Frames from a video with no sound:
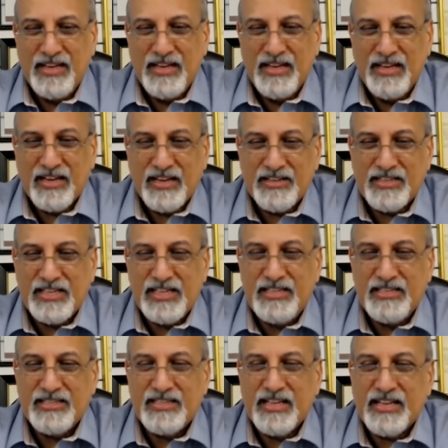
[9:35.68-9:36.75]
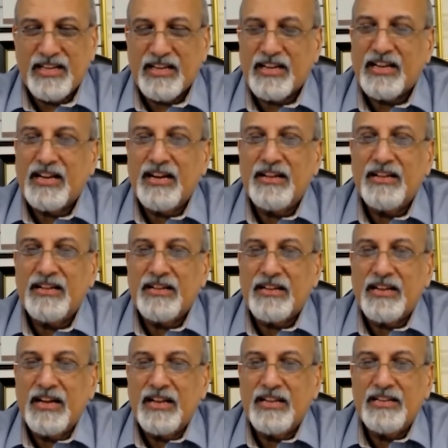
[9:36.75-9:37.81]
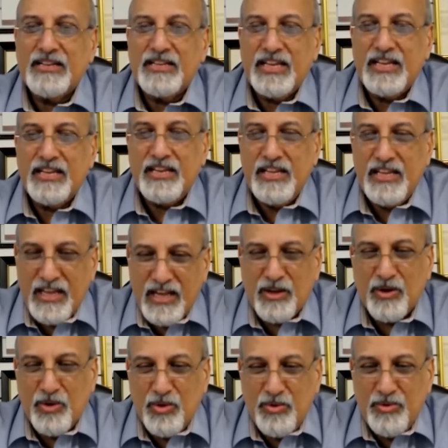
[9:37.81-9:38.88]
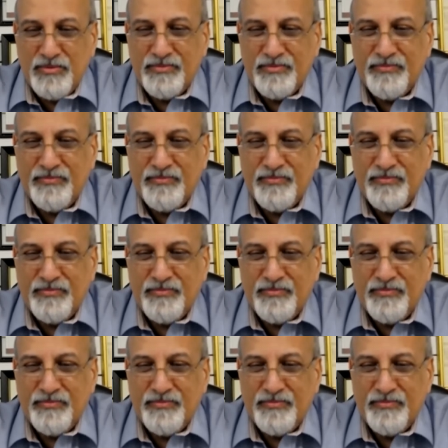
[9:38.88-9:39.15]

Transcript: Countries that are colored in yellow